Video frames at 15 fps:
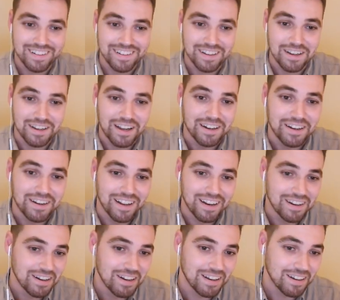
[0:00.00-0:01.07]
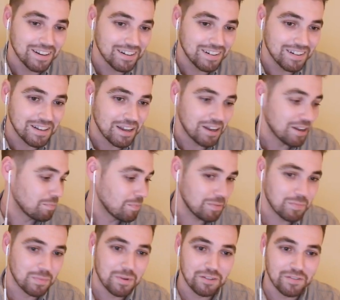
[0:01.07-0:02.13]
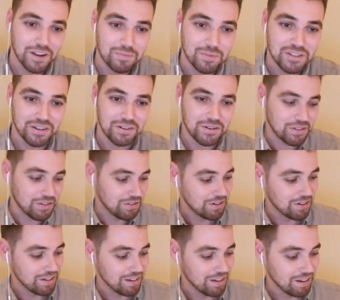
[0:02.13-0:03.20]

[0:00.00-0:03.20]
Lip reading: If I misunderstood